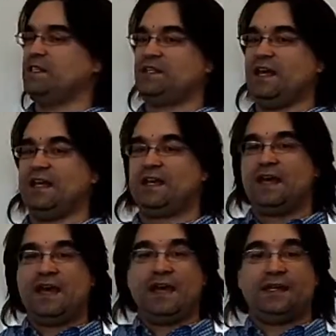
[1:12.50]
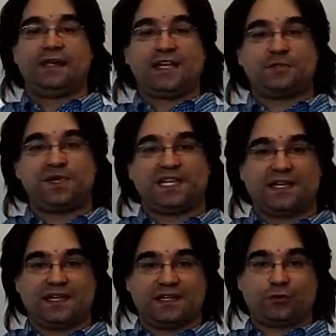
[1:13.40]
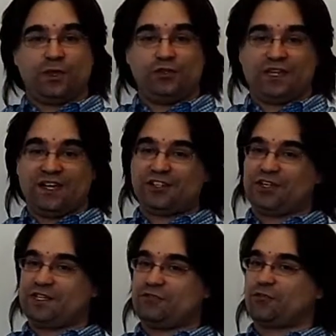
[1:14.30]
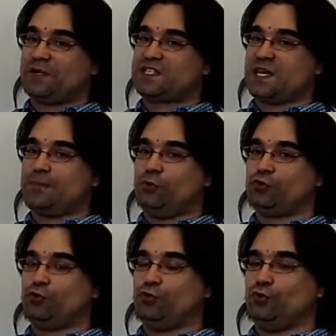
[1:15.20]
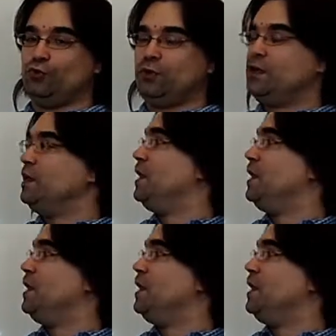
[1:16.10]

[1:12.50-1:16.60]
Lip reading: of the tank. And that's because what you calculated from example 2